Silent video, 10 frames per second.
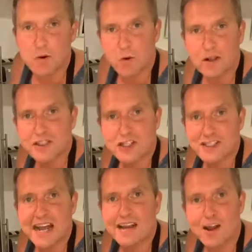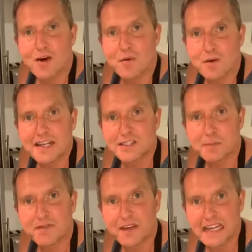what we want on a Saturday night. We want it to
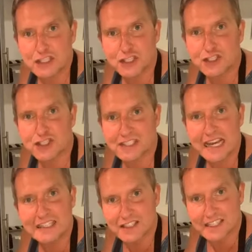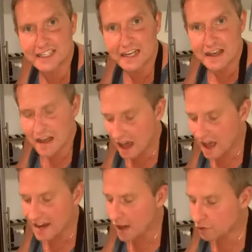be delicious and tasty
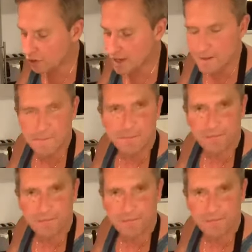and healthy.